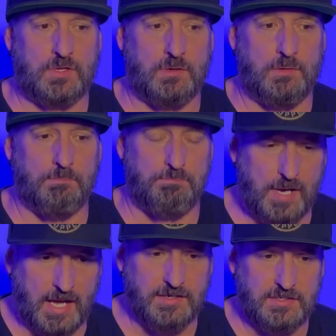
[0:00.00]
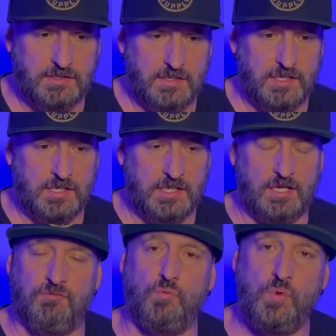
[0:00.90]
But
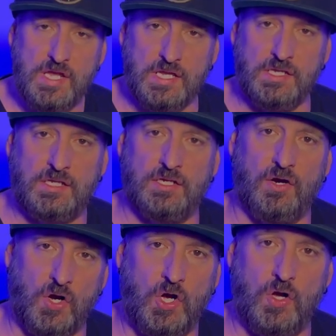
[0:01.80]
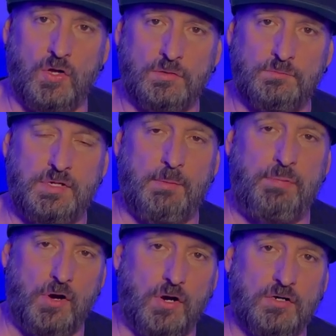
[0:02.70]
if we can all be a
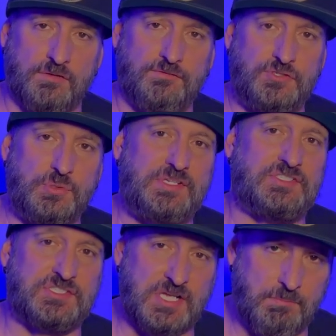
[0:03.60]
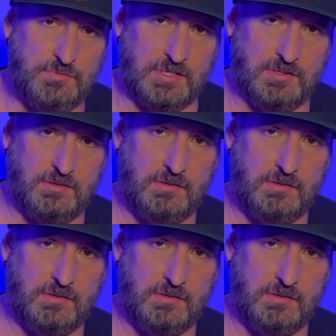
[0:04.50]
part of doing something,